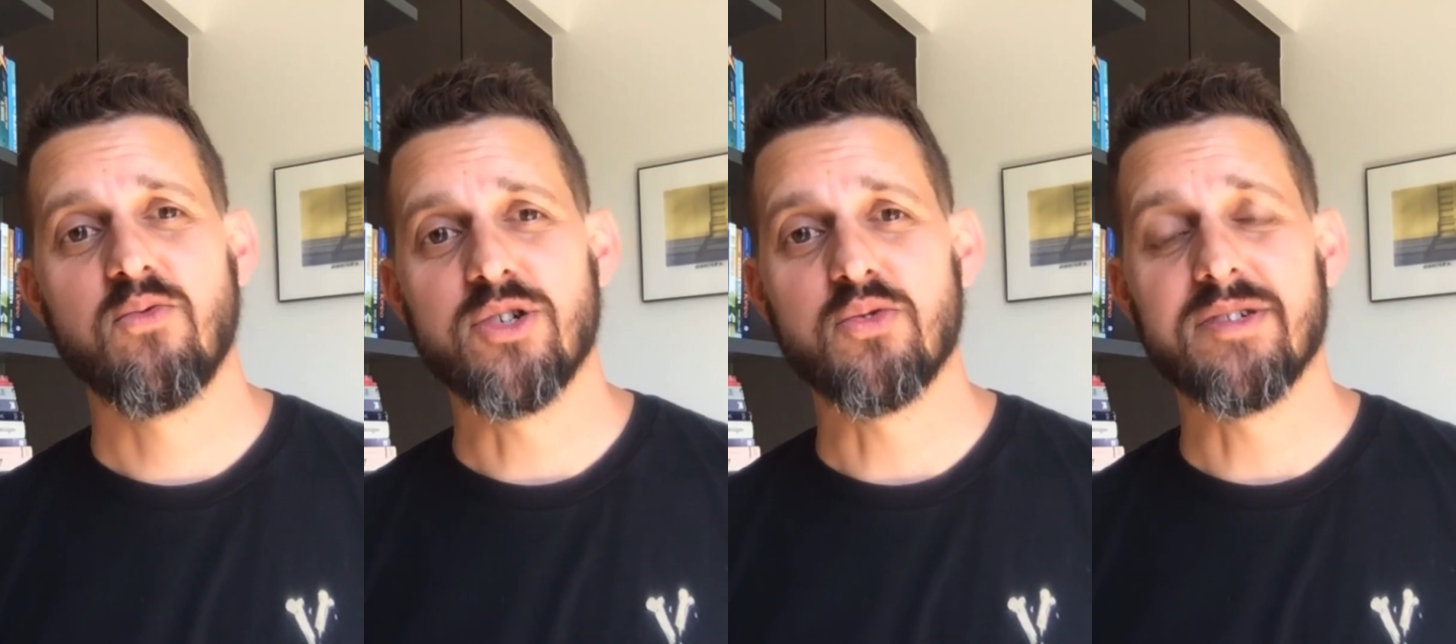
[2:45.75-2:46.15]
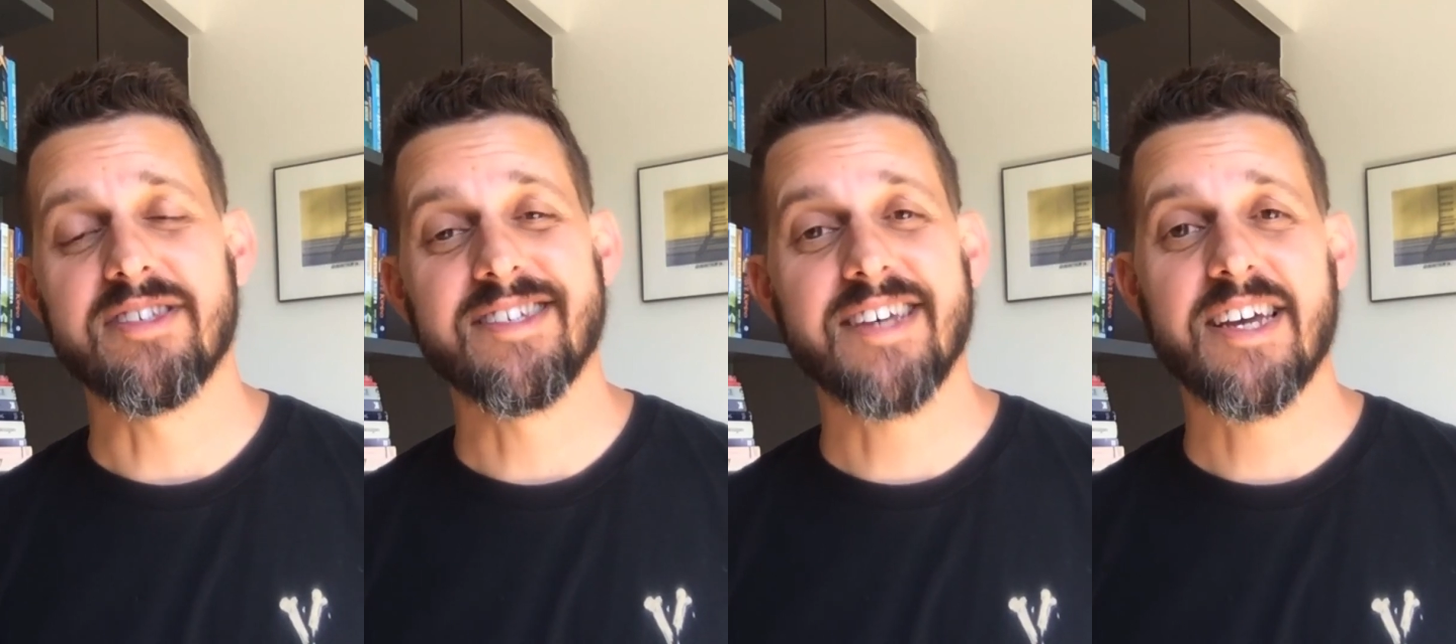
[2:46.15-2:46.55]
which was
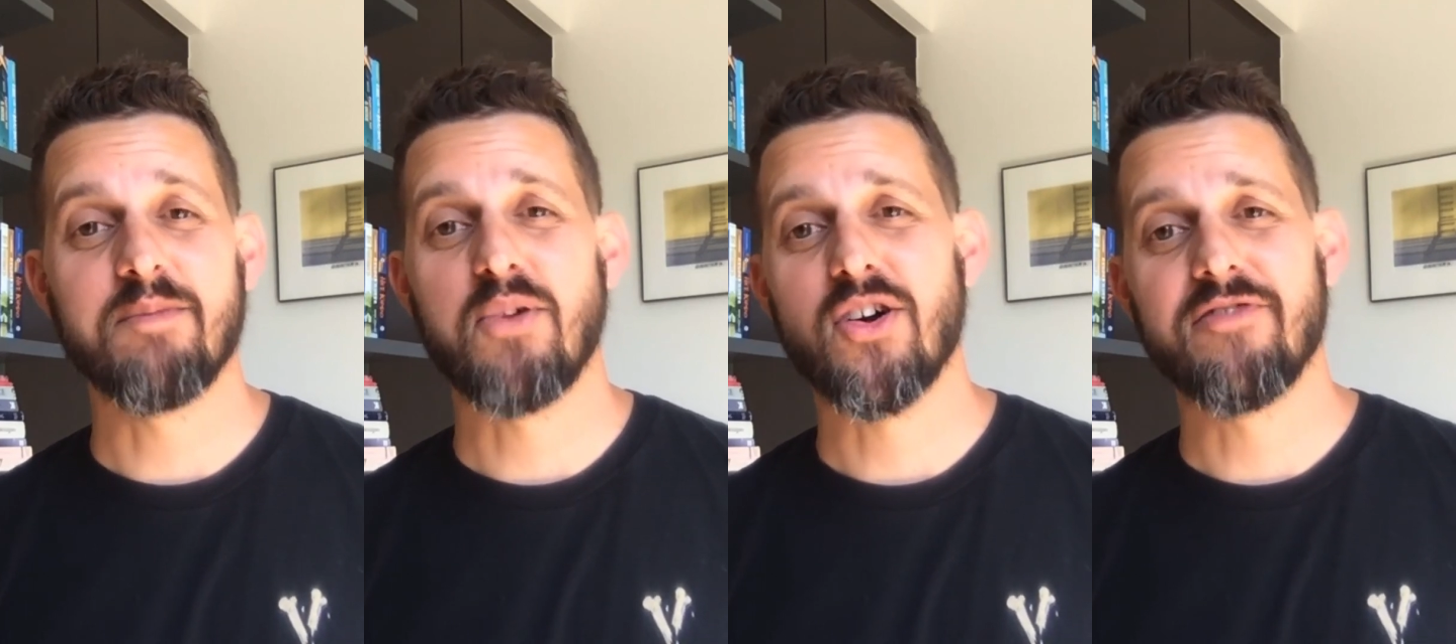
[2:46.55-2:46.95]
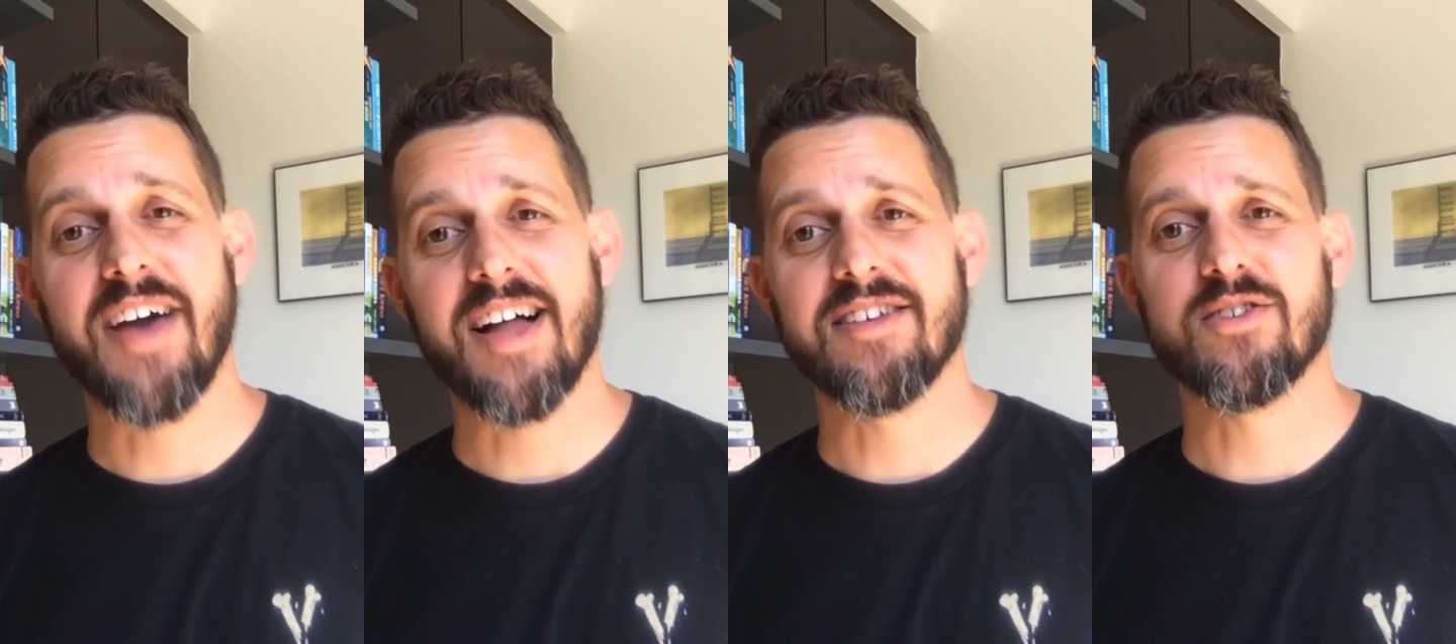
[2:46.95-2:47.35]
the second part of
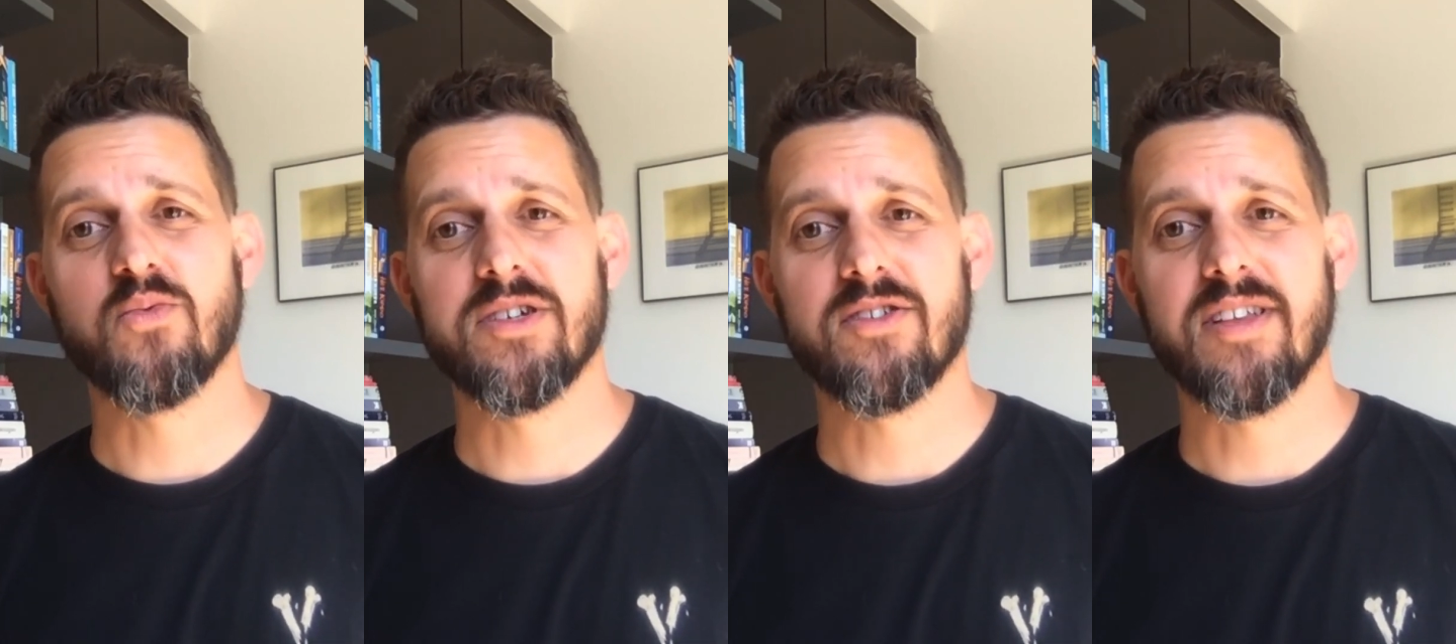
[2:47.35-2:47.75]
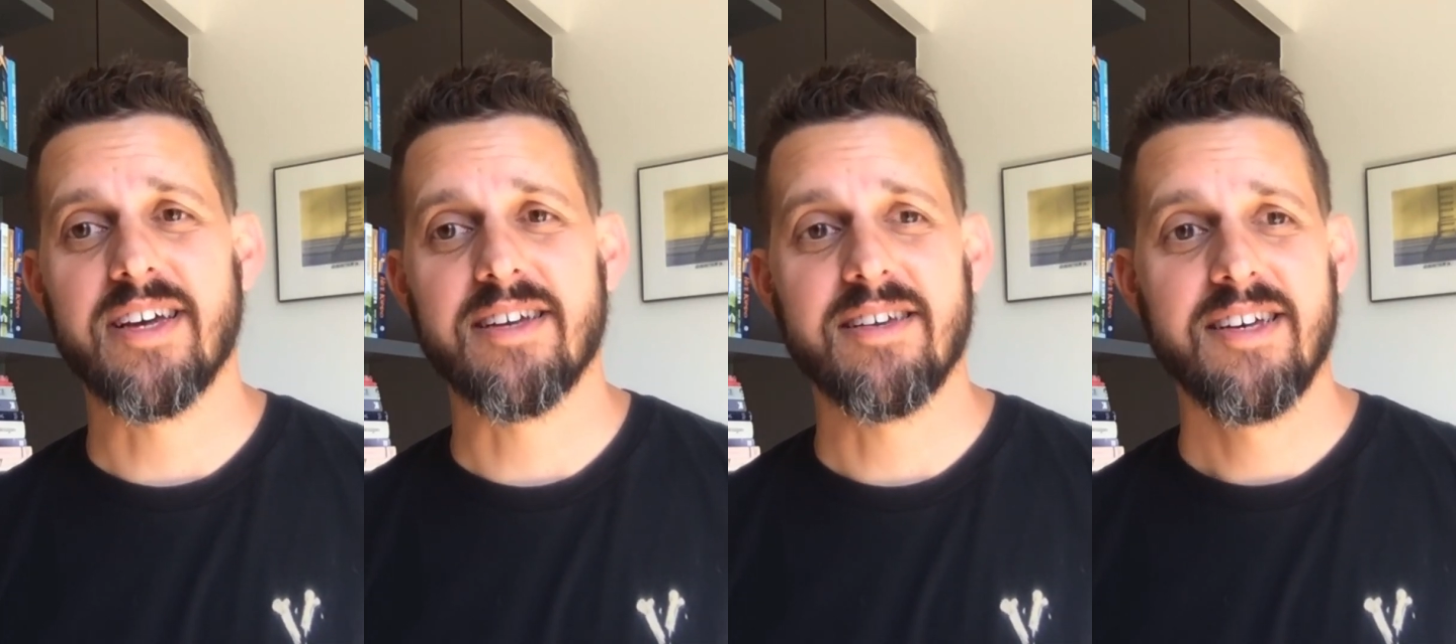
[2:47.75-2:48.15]
Alice in
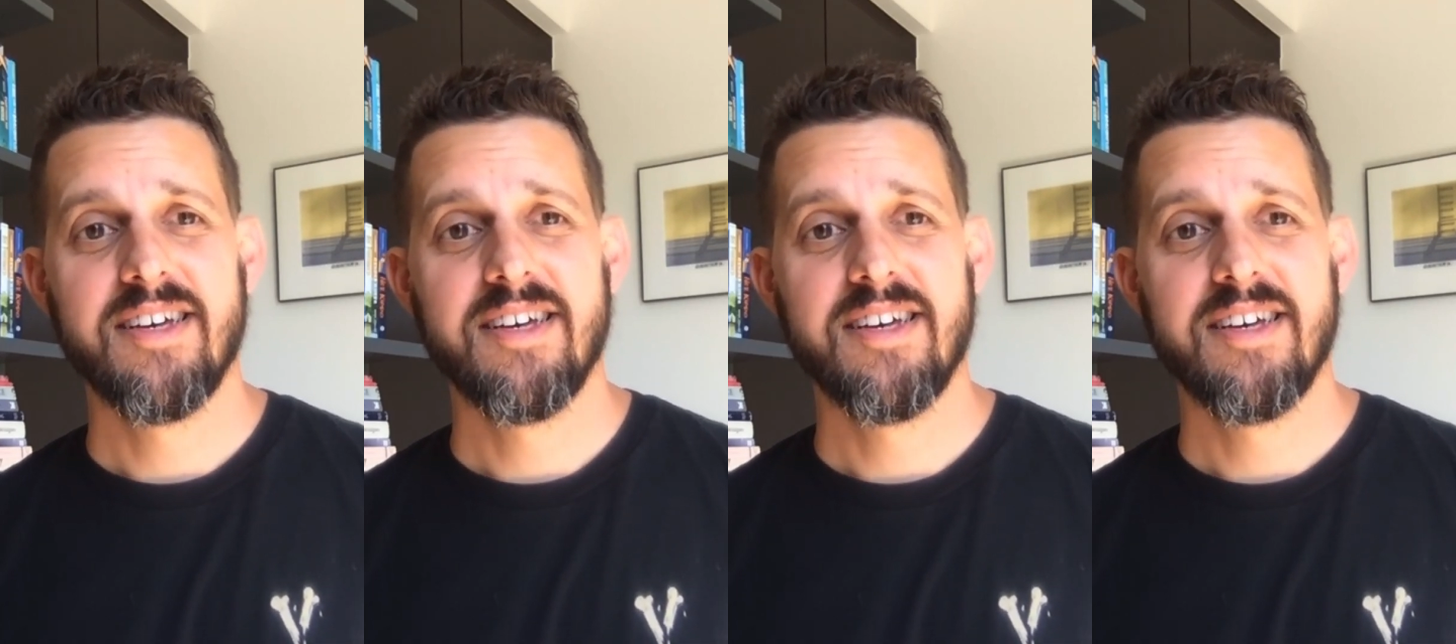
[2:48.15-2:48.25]
Wonderland.